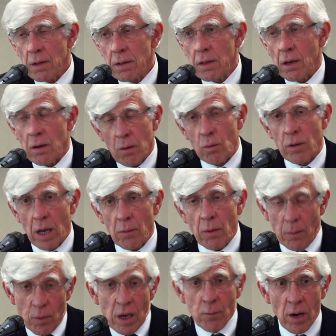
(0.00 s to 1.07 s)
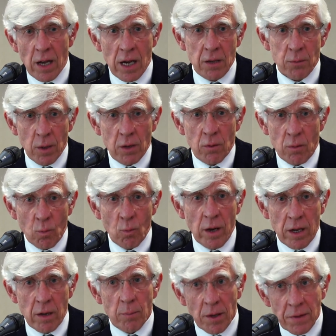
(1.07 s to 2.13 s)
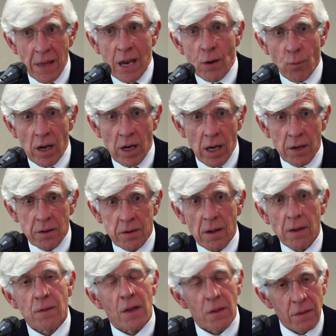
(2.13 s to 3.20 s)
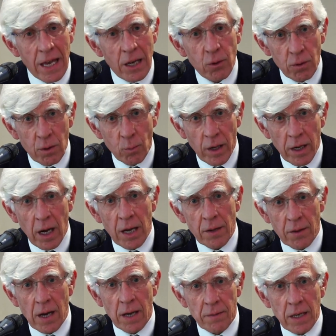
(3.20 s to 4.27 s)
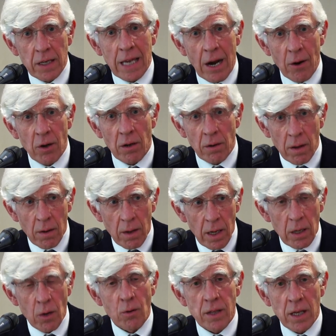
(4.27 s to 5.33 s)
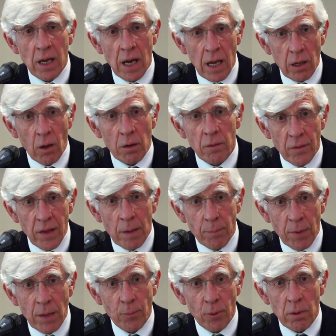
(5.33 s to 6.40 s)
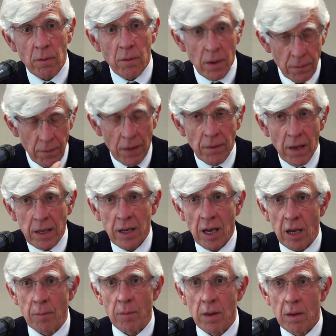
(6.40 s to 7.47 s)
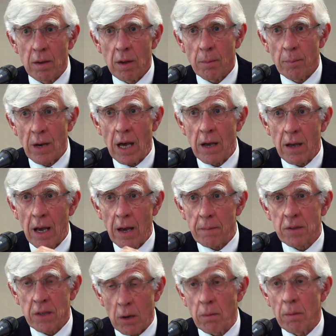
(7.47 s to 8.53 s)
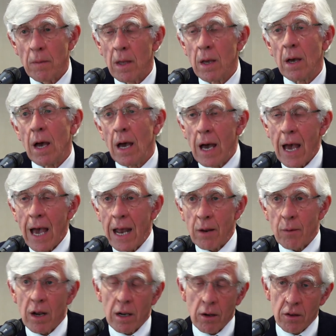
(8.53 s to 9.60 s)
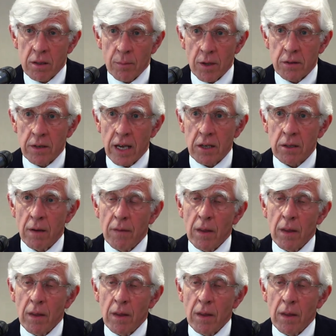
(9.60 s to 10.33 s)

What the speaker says: when we realised we couldn't win, but they realised that they couldn't win either, and they carry on losing a lot of their people. Then they came. But so, anyway, lots of mistakes.